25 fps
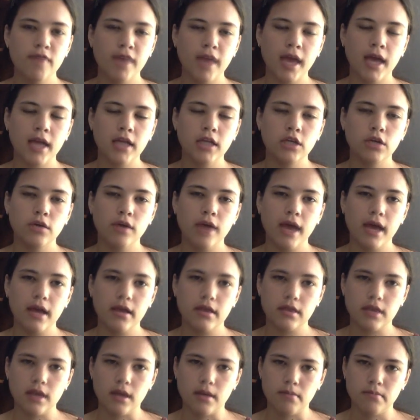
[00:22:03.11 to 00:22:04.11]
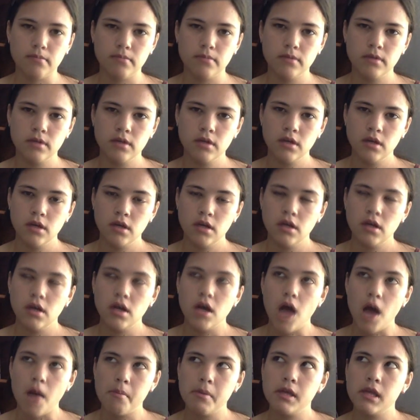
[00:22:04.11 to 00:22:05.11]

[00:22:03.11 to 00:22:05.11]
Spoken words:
and you hate them. I